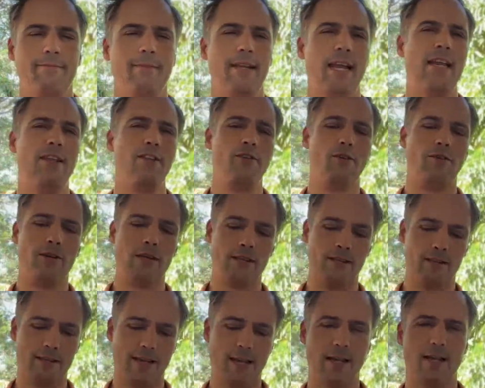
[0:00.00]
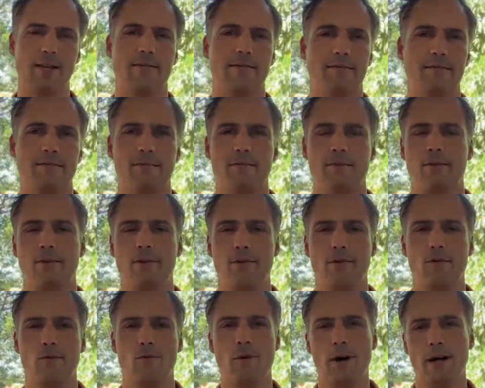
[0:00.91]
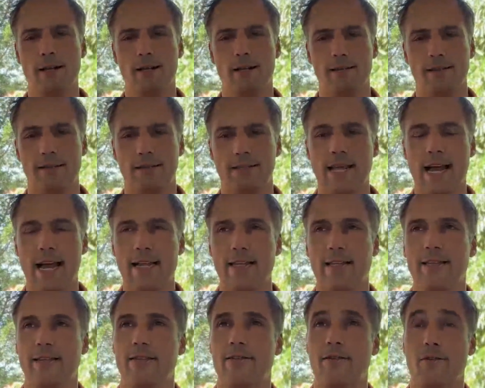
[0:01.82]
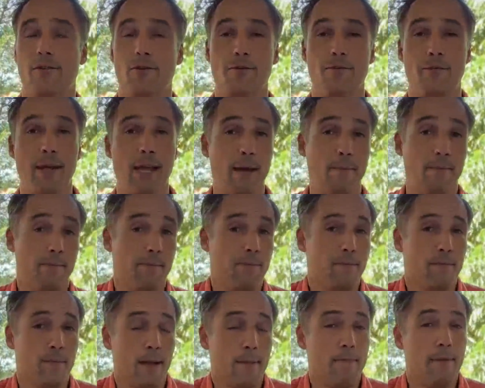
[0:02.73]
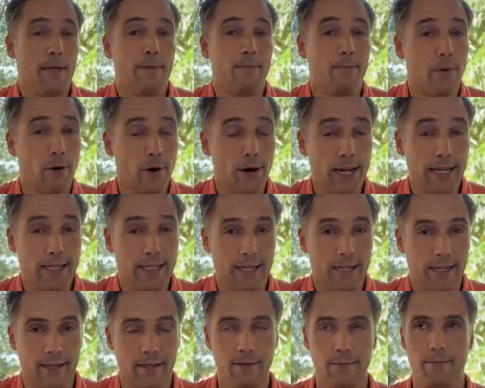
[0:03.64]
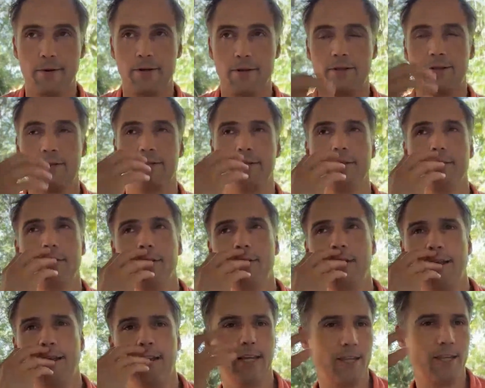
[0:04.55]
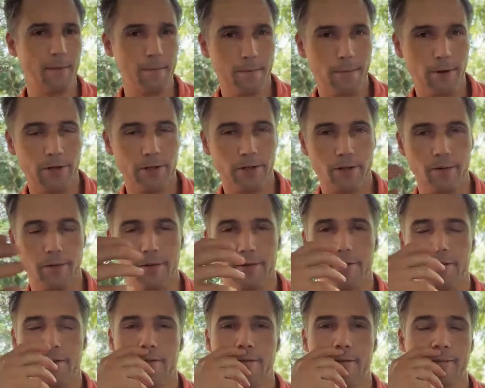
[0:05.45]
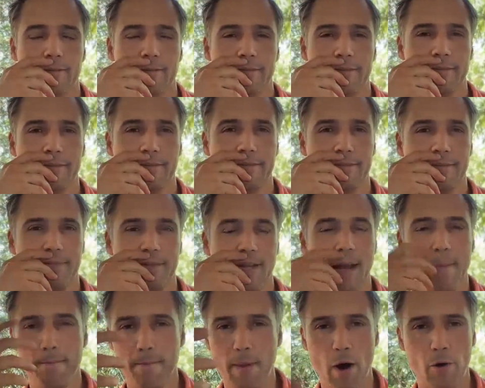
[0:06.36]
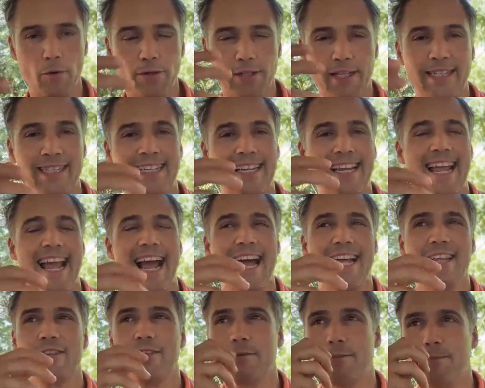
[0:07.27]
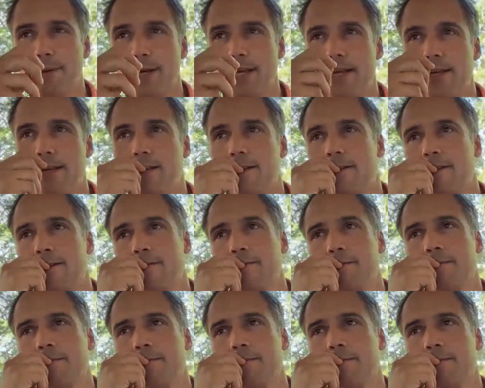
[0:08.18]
And you can say, well, that could be a bit poetic, but it's impossible. A mountain can speak.